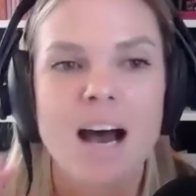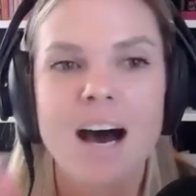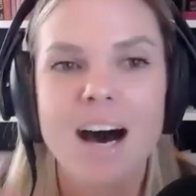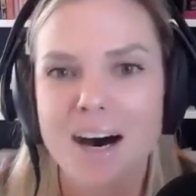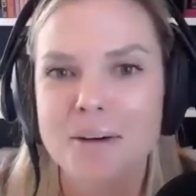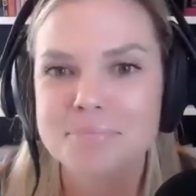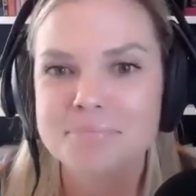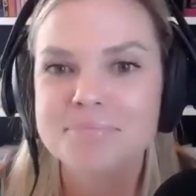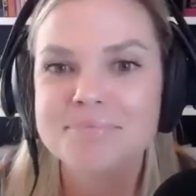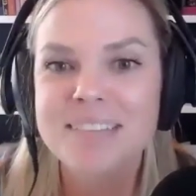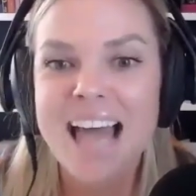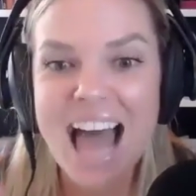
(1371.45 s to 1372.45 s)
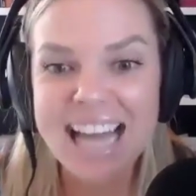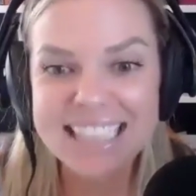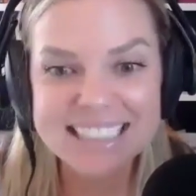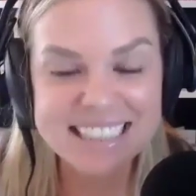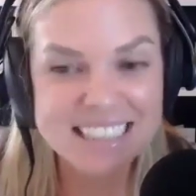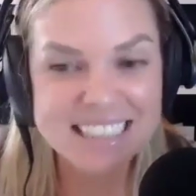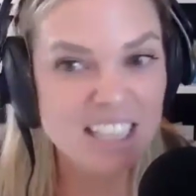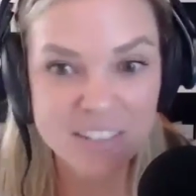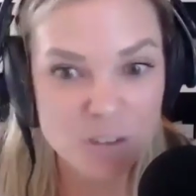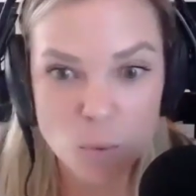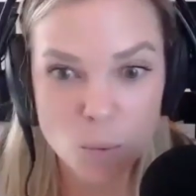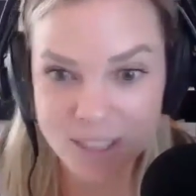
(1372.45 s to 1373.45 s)
Um, and
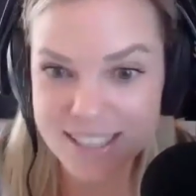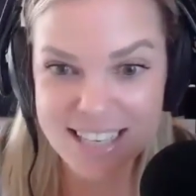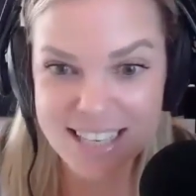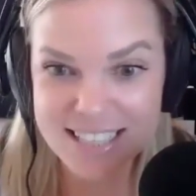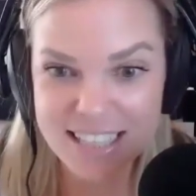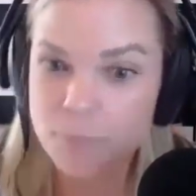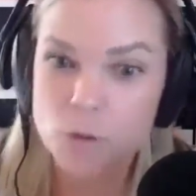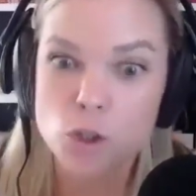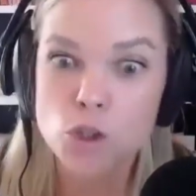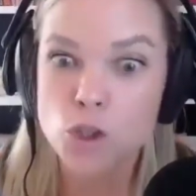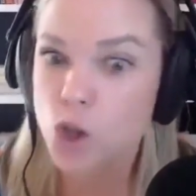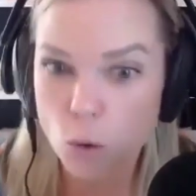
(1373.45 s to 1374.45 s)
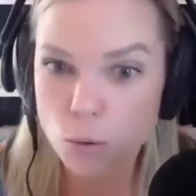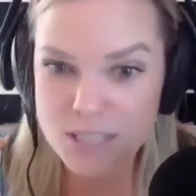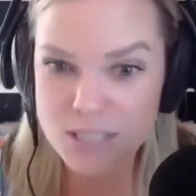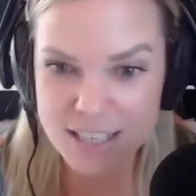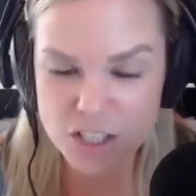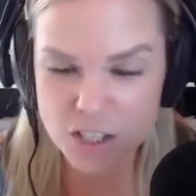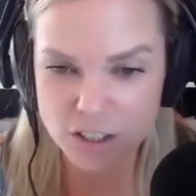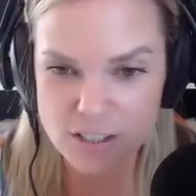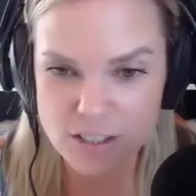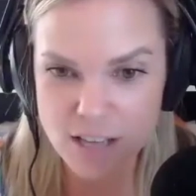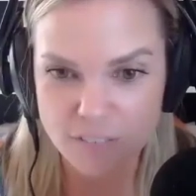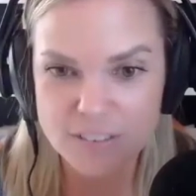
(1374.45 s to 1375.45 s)
if you wouldn't say it to them, don't say it to
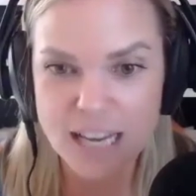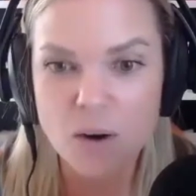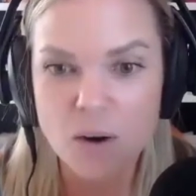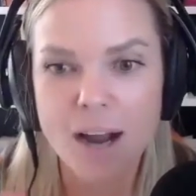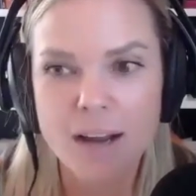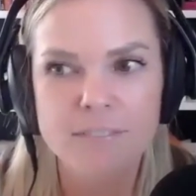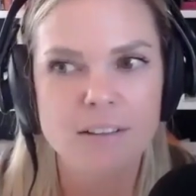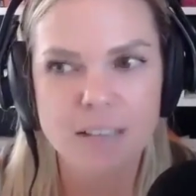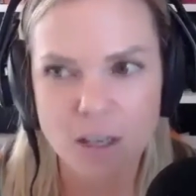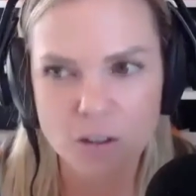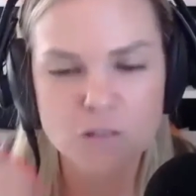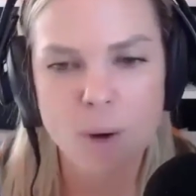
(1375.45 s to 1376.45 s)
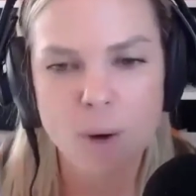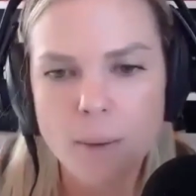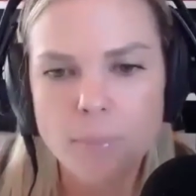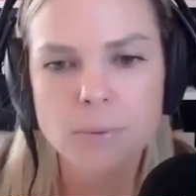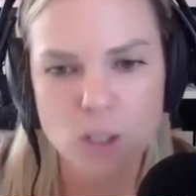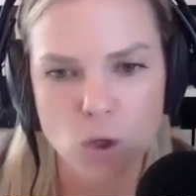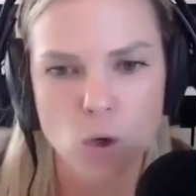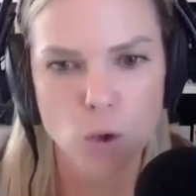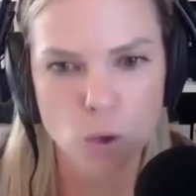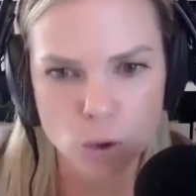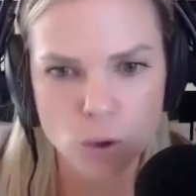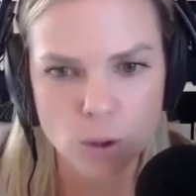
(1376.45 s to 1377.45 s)
yourself. Now I now you've probably
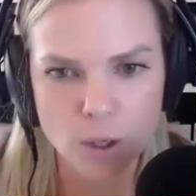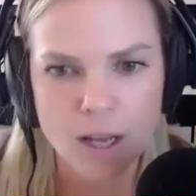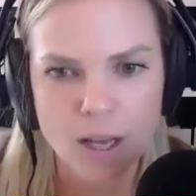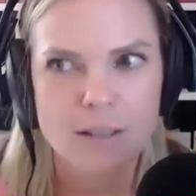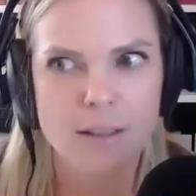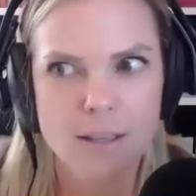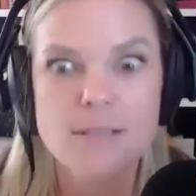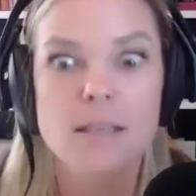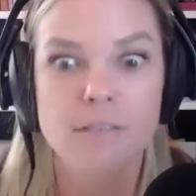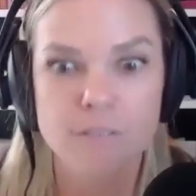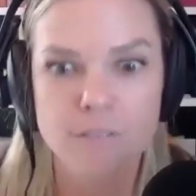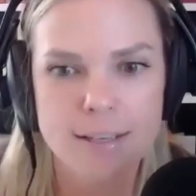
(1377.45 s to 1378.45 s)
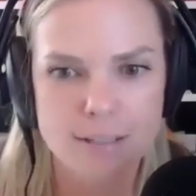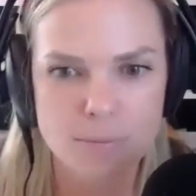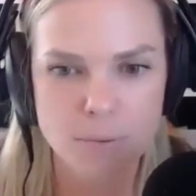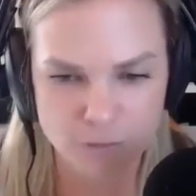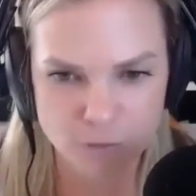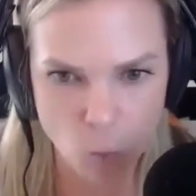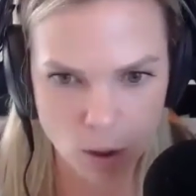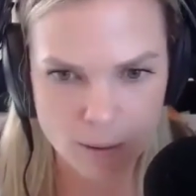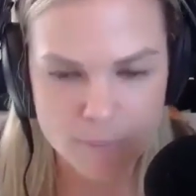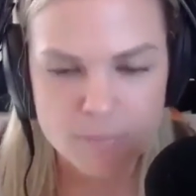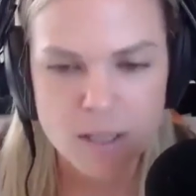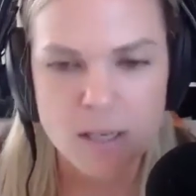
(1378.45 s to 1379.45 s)
heard this advice before.